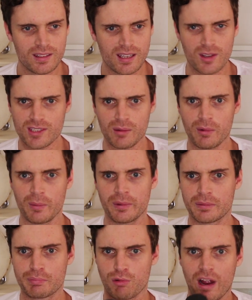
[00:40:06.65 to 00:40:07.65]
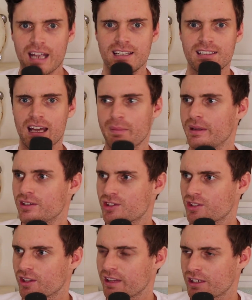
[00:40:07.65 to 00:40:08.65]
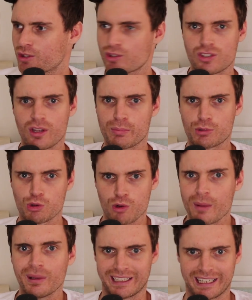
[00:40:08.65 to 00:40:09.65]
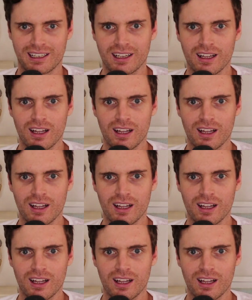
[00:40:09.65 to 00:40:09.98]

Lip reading: tell someone with brain damage that they should stop dribbling?